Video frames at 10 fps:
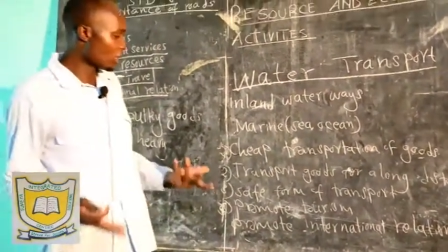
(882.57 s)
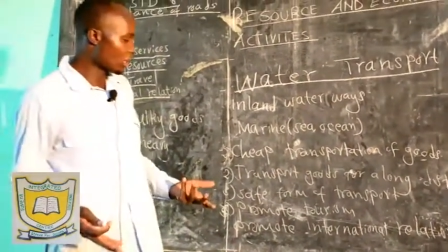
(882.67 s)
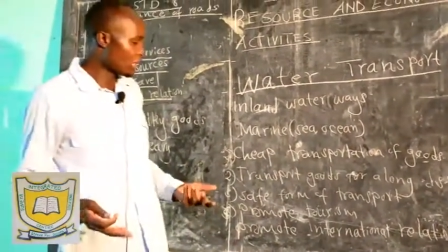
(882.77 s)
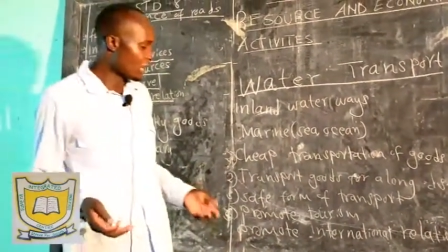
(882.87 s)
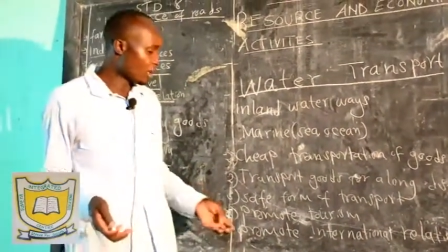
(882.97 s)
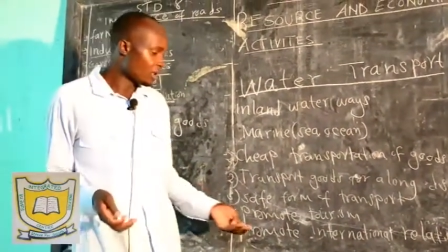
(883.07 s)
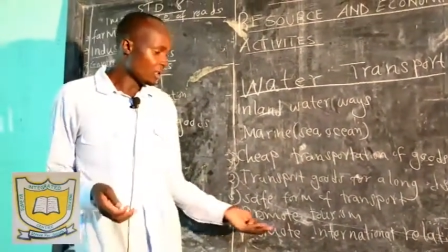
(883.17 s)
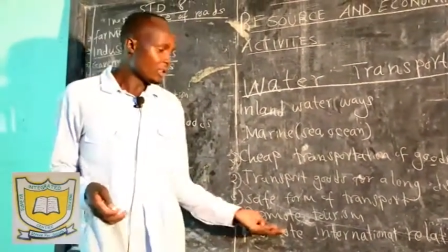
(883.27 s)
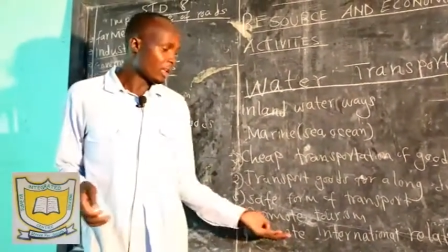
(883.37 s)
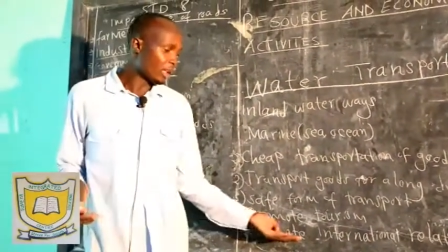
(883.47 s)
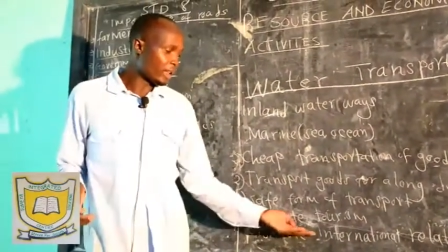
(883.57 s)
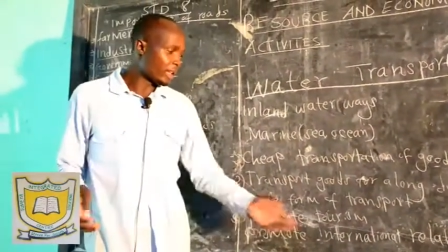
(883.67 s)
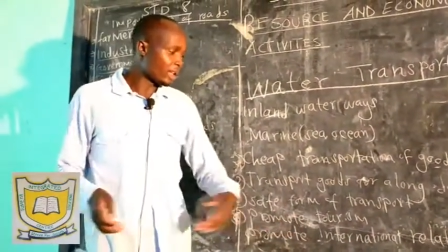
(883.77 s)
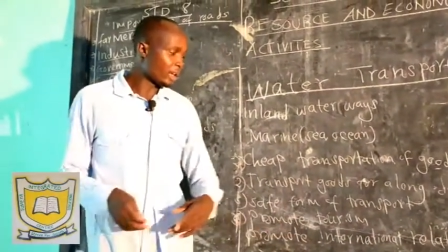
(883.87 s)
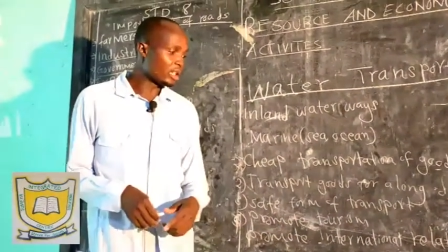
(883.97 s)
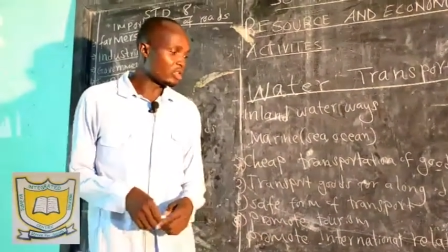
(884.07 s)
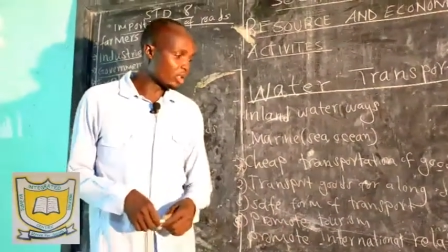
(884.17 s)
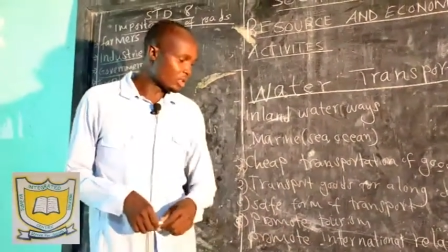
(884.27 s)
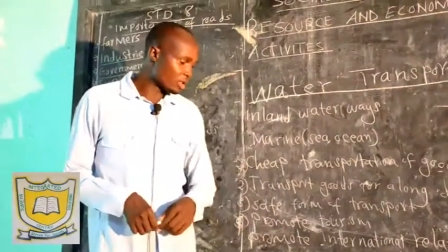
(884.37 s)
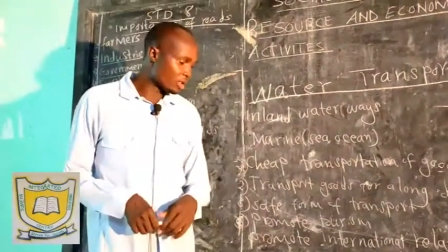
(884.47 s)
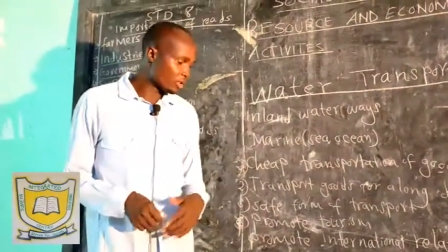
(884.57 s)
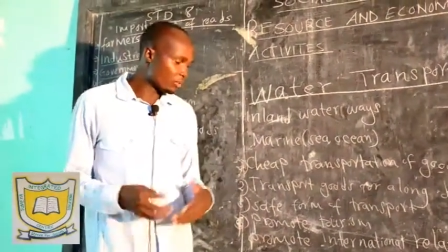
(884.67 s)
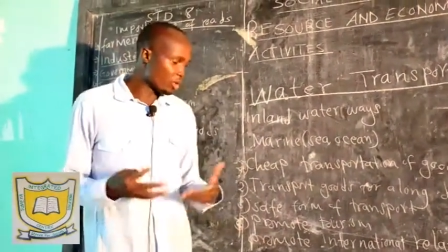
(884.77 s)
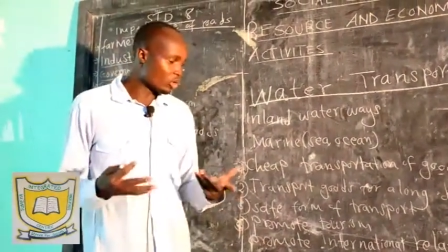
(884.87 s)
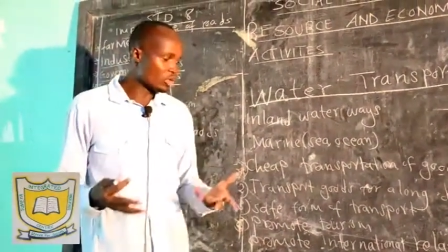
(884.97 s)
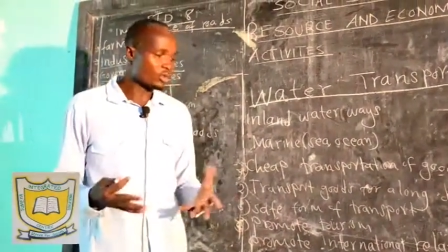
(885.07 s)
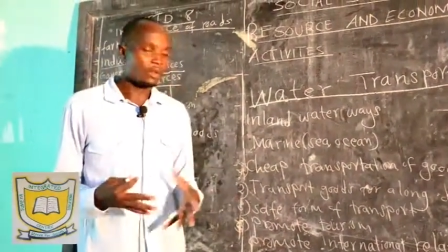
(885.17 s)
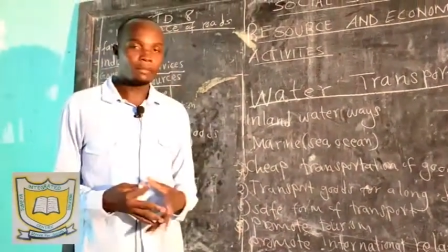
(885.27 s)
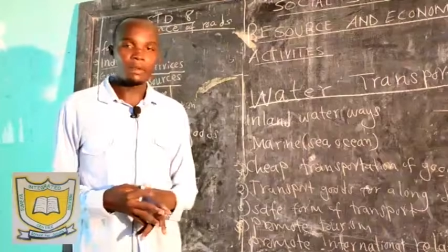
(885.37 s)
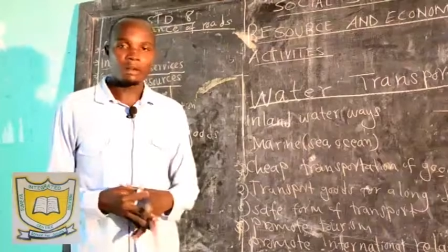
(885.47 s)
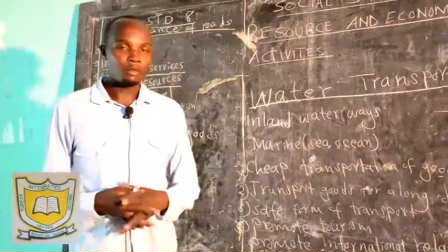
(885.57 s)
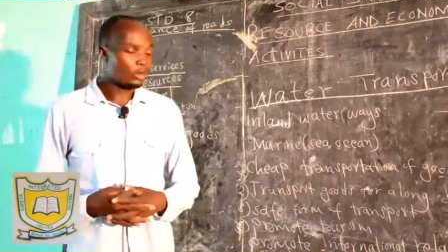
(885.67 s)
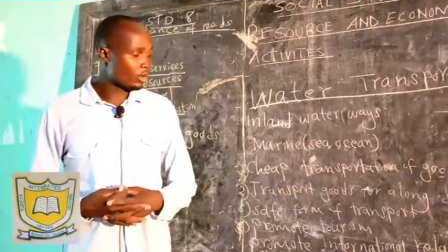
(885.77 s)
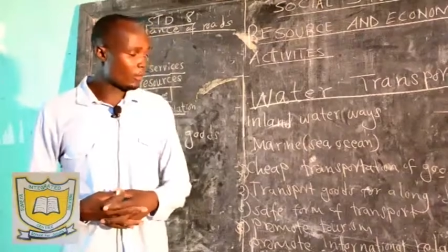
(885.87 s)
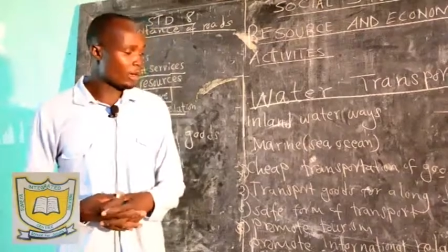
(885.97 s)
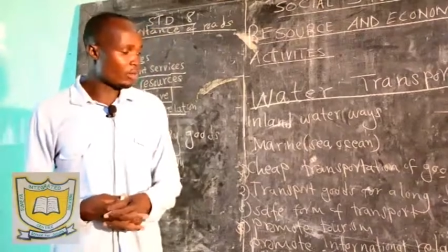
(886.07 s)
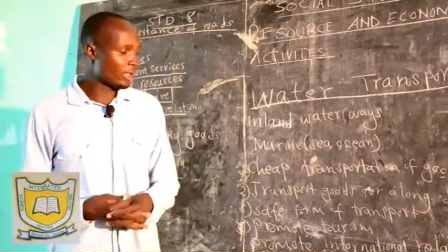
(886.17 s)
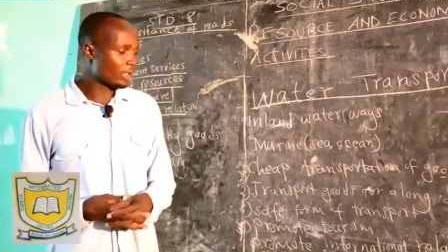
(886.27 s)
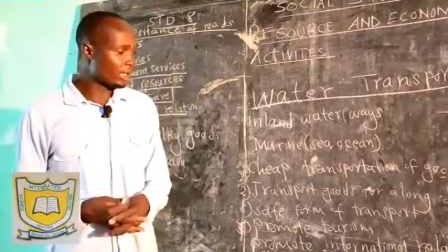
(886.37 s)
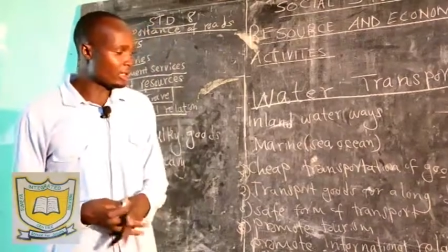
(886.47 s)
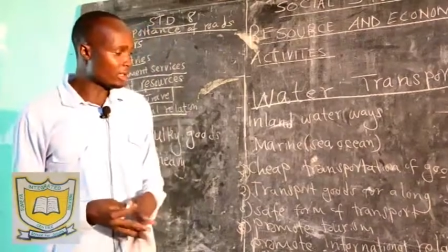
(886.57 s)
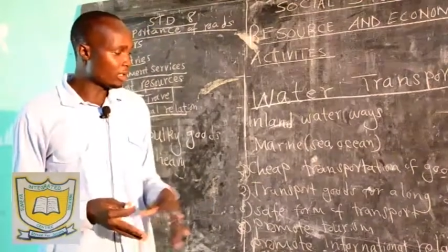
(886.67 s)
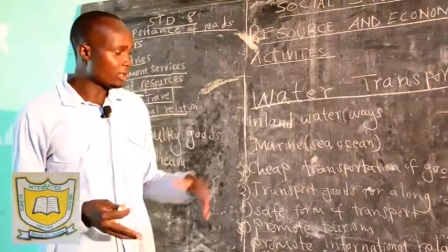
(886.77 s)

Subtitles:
Kenya and the other countries, because we know very well that